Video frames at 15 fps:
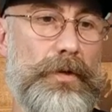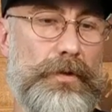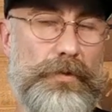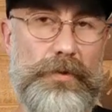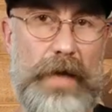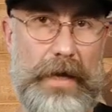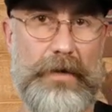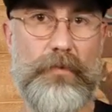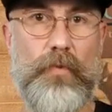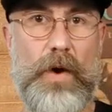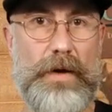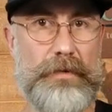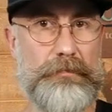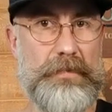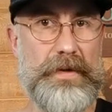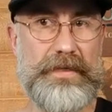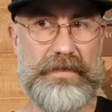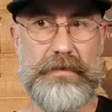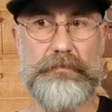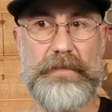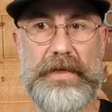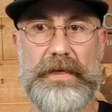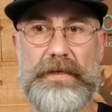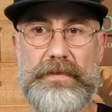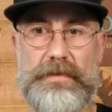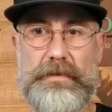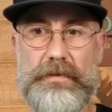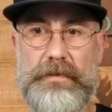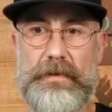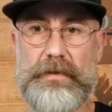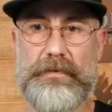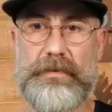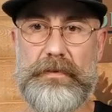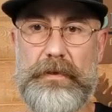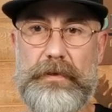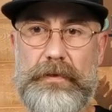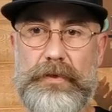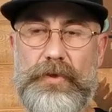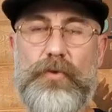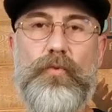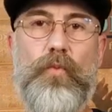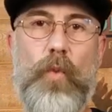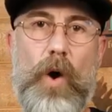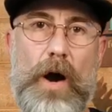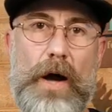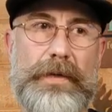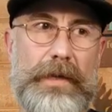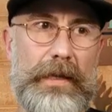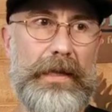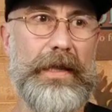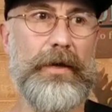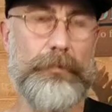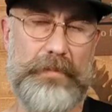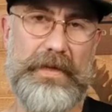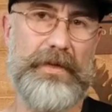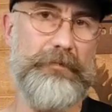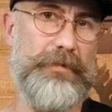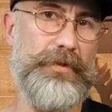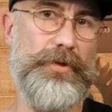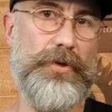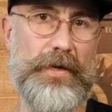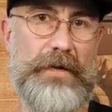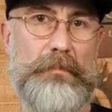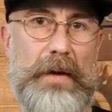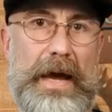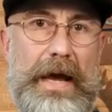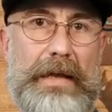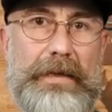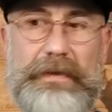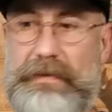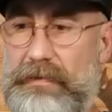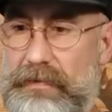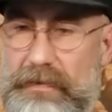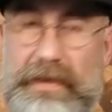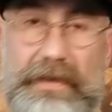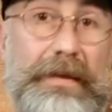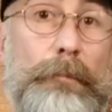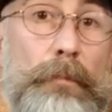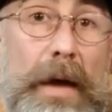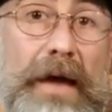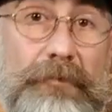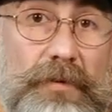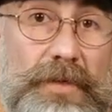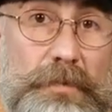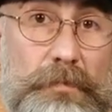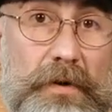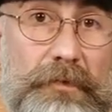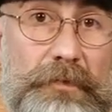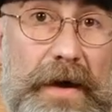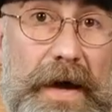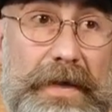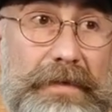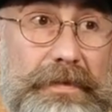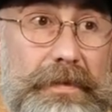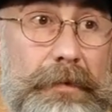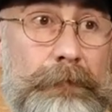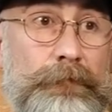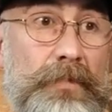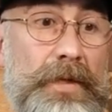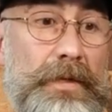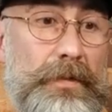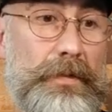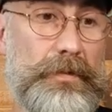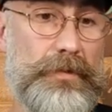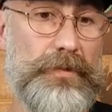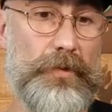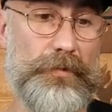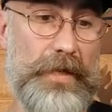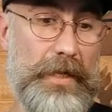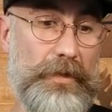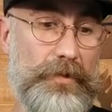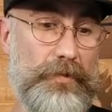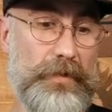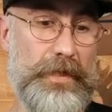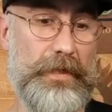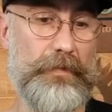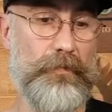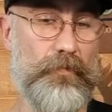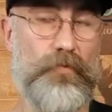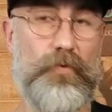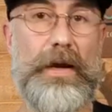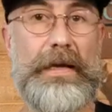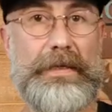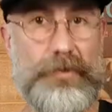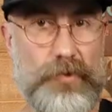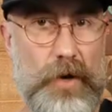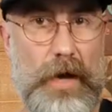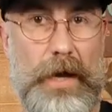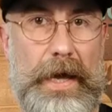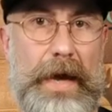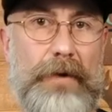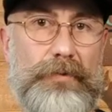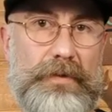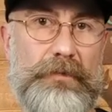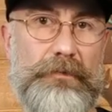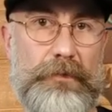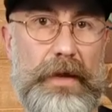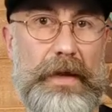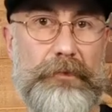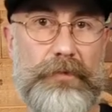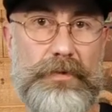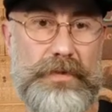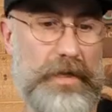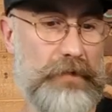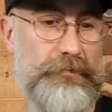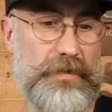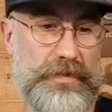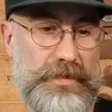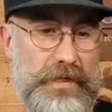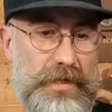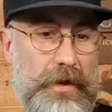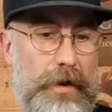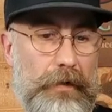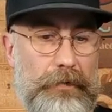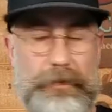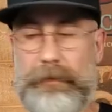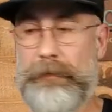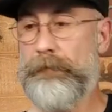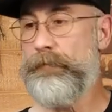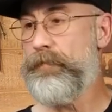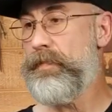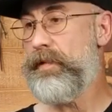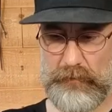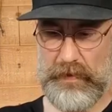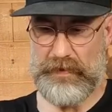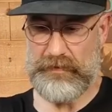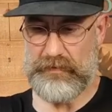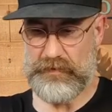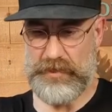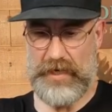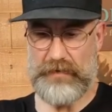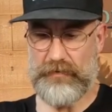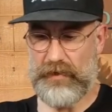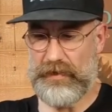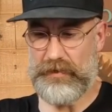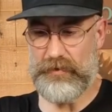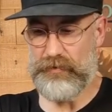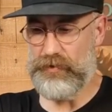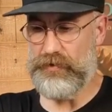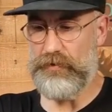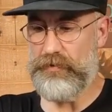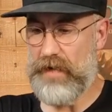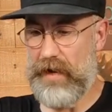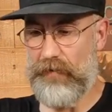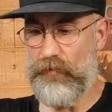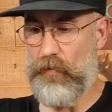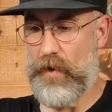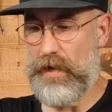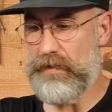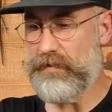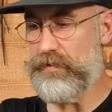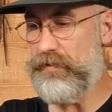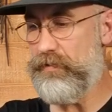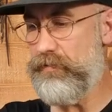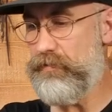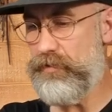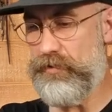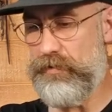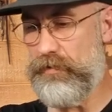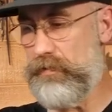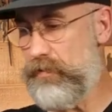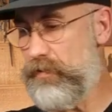you kind of want to mix them because you want a little bit of a dirty palate that the beverage provides, so that you can really draw out the flavors of the cigar. But generally, you do not want to